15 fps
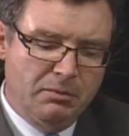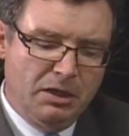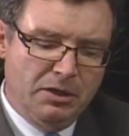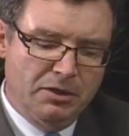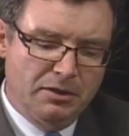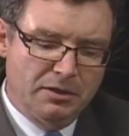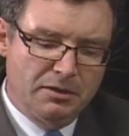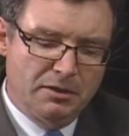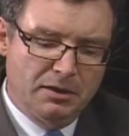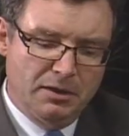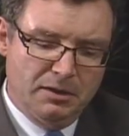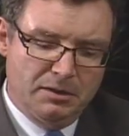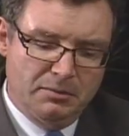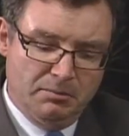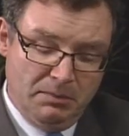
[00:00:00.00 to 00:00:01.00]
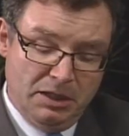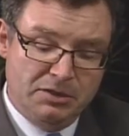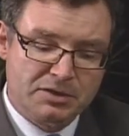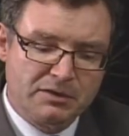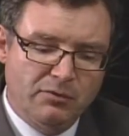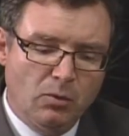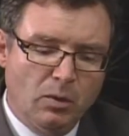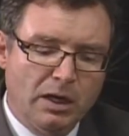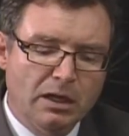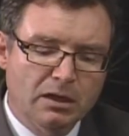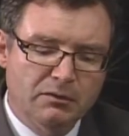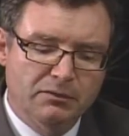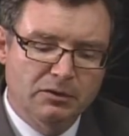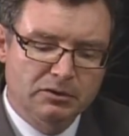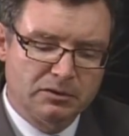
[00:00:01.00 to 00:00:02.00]
meters of a well,
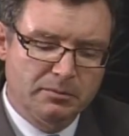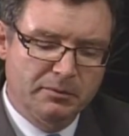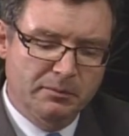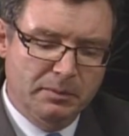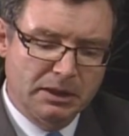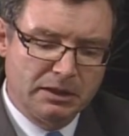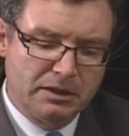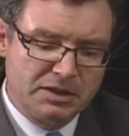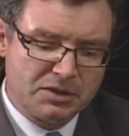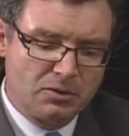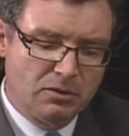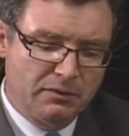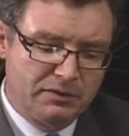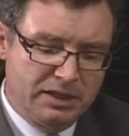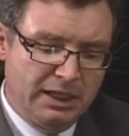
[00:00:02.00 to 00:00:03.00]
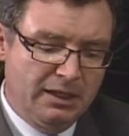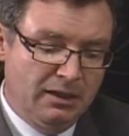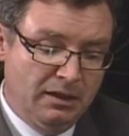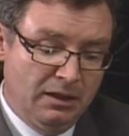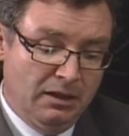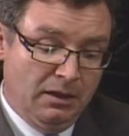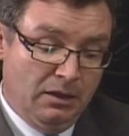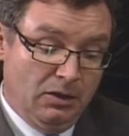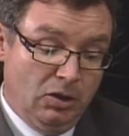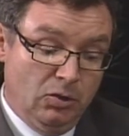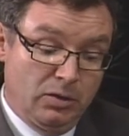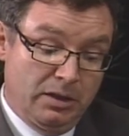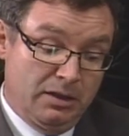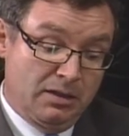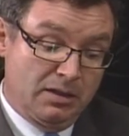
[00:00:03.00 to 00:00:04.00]
a vulnerability score of 10. You
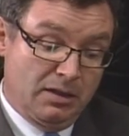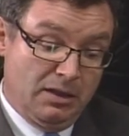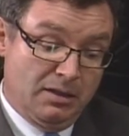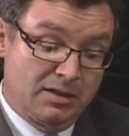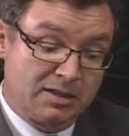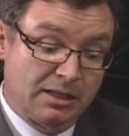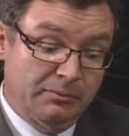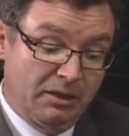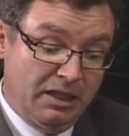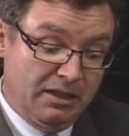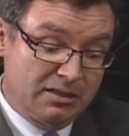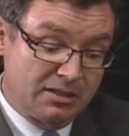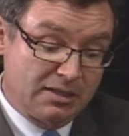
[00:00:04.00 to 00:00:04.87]
can, in some cases,